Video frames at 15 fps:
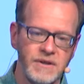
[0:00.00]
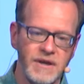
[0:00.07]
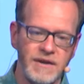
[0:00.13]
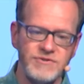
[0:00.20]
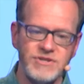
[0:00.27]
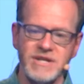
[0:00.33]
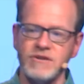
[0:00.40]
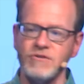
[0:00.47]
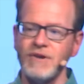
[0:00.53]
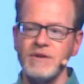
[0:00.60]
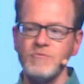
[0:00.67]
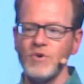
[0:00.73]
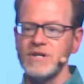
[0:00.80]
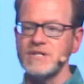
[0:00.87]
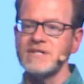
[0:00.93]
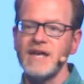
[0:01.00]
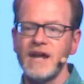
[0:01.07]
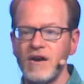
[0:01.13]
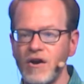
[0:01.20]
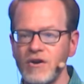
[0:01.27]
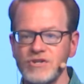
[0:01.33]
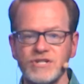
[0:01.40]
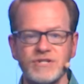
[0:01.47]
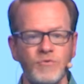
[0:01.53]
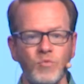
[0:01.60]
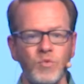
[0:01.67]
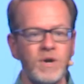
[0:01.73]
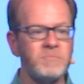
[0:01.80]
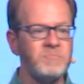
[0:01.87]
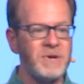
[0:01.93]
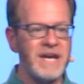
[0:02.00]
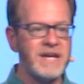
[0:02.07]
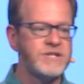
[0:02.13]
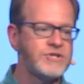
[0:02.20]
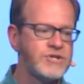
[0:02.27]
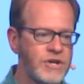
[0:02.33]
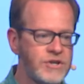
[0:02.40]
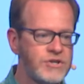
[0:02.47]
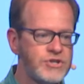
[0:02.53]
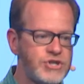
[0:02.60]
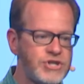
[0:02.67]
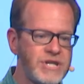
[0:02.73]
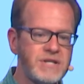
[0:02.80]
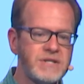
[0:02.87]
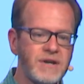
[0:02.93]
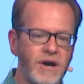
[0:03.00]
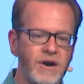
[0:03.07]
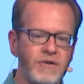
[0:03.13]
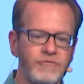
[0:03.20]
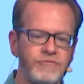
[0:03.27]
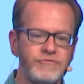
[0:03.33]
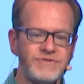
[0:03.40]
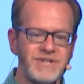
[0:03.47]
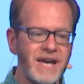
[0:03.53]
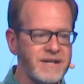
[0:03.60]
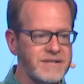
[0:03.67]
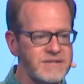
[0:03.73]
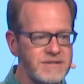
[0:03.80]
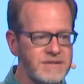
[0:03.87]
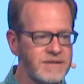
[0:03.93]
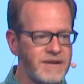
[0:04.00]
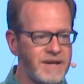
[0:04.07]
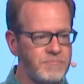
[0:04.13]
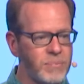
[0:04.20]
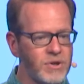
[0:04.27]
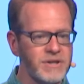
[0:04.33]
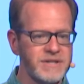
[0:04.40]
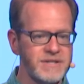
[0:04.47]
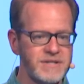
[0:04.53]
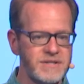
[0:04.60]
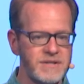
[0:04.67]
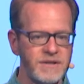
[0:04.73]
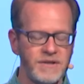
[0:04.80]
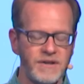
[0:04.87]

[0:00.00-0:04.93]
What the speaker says: I've seen great ones that are just a one-page sheet of text and bullets.